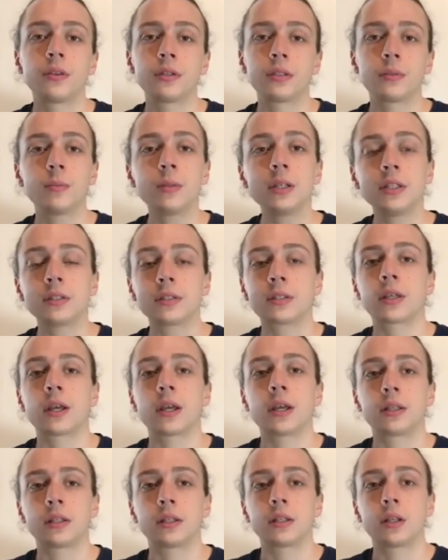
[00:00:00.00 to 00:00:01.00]
This means
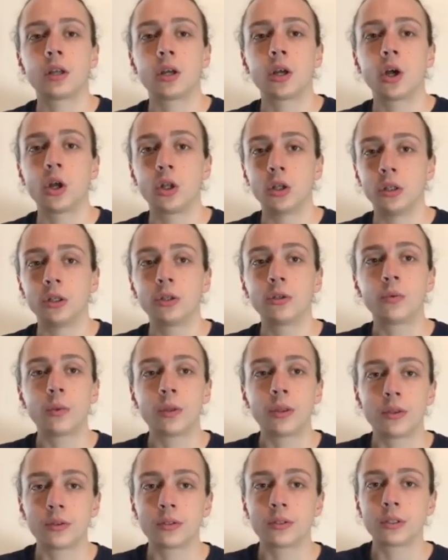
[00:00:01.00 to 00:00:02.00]
that,
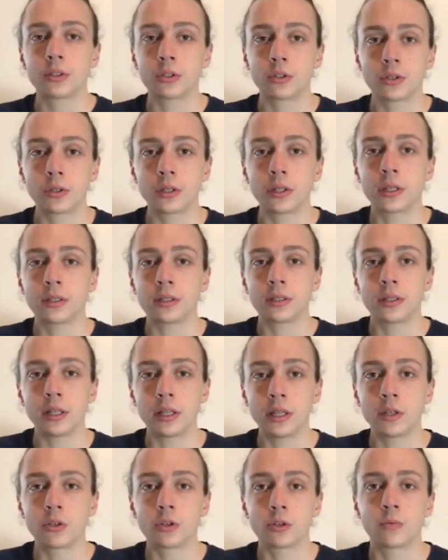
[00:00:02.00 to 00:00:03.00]
along with the centralized
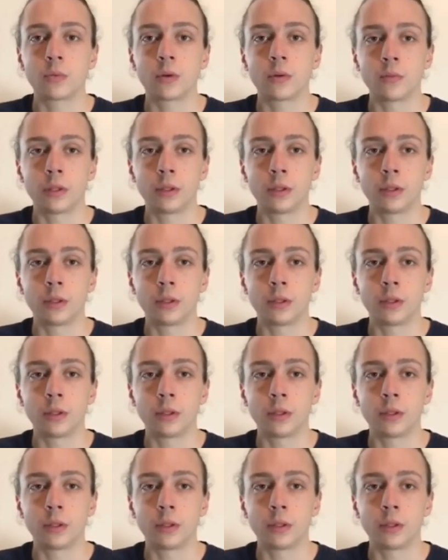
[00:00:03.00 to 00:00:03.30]
layer